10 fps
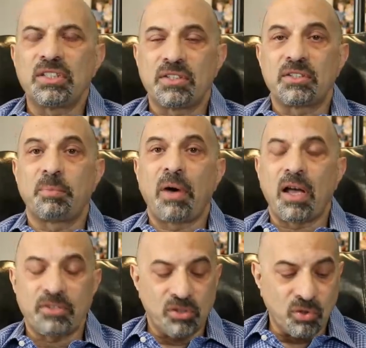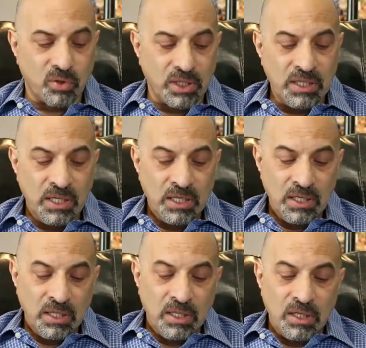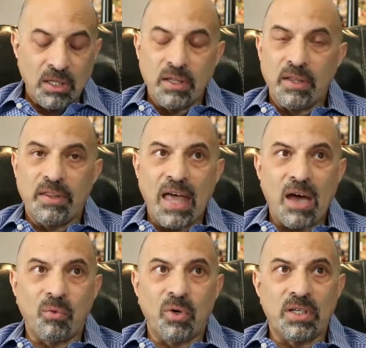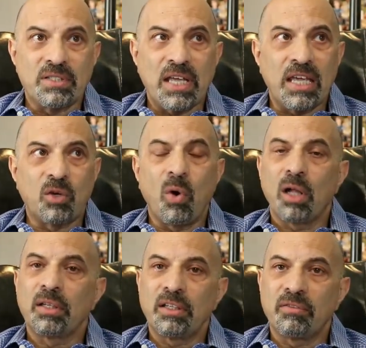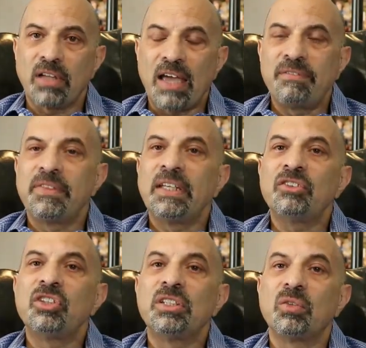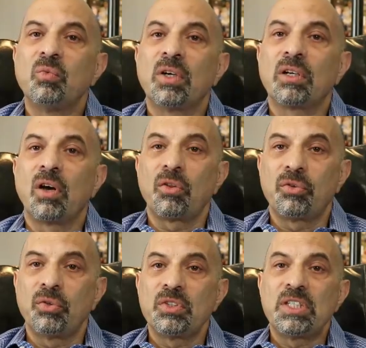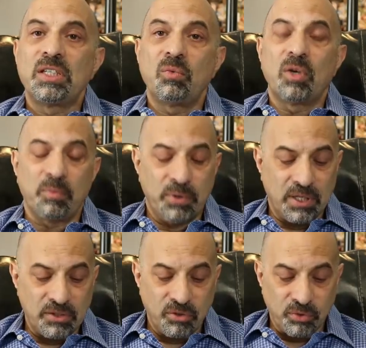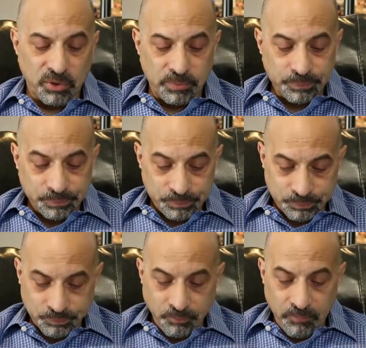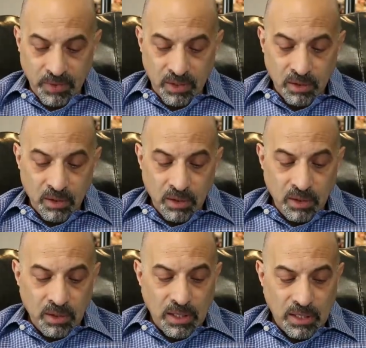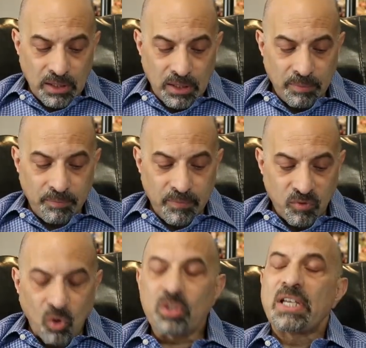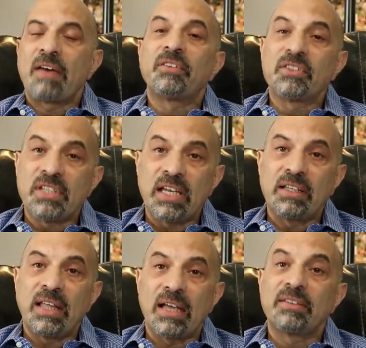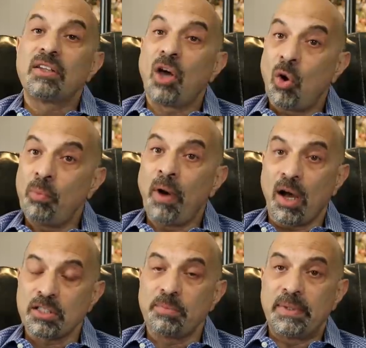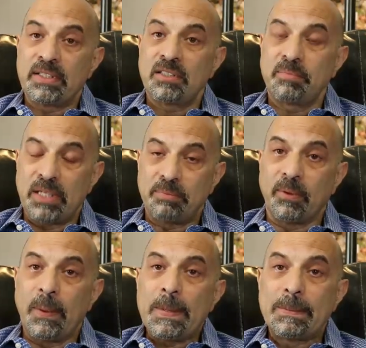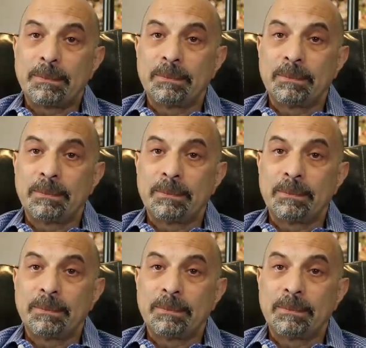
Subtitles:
you as a suppository. That was a quality of life thing she didn't want to go through, and she didn't want to put us through. Of course, after saying that to the home hospice people,